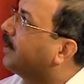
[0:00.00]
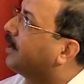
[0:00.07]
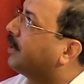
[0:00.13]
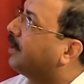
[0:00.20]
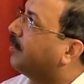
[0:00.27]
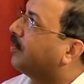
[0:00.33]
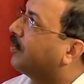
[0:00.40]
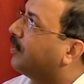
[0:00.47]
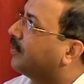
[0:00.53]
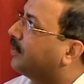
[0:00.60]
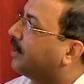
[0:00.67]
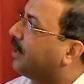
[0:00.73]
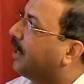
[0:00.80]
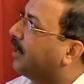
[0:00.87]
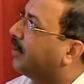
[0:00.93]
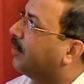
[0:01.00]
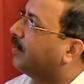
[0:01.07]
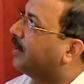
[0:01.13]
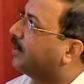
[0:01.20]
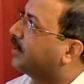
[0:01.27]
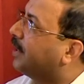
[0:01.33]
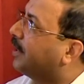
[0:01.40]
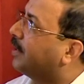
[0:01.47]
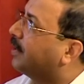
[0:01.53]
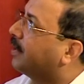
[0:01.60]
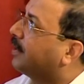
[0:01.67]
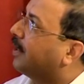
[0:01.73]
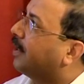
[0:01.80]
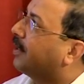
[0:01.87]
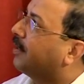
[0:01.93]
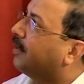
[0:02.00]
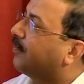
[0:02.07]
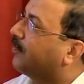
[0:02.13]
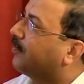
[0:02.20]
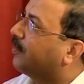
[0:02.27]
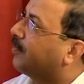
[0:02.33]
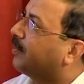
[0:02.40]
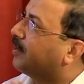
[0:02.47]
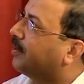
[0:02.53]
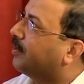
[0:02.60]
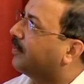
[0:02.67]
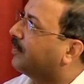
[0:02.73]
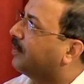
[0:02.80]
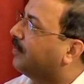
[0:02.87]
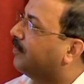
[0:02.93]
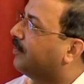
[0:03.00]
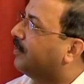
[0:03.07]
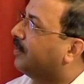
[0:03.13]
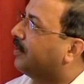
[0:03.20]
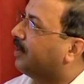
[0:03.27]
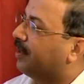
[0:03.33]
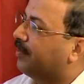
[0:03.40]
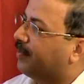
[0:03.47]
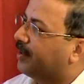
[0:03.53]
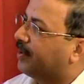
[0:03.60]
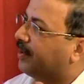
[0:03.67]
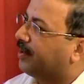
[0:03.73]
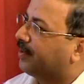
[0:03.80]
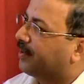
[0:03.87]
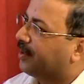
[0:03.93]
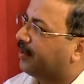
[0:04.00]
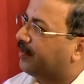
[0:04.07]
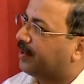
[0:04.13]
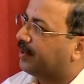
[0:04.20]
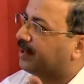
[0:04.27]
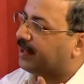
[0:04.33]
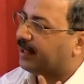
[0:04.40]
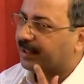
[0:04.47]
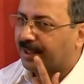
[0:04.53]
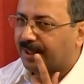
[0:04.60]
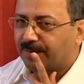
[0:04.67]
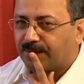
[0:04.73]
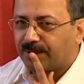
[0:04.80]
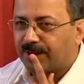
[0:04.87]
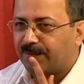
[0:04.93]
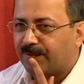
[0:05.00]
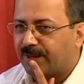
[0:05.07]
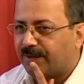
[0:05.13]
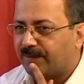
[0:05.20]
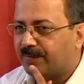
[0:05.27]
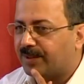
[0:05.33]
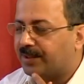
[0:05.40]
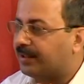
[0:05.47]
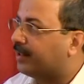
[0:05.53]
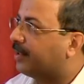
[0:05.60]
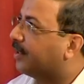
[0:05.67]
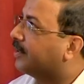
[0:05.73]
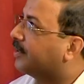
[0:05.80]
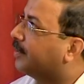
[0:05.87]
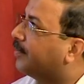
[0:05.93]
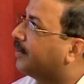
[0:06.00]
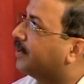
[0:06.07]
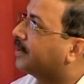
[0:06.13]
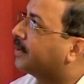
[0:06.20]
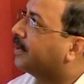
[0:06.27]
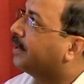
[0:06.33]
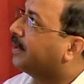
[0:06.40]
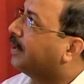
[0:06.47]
that time because it can remain silent, and if the patient received empirical therapy at that time, it may have been a little suppressed.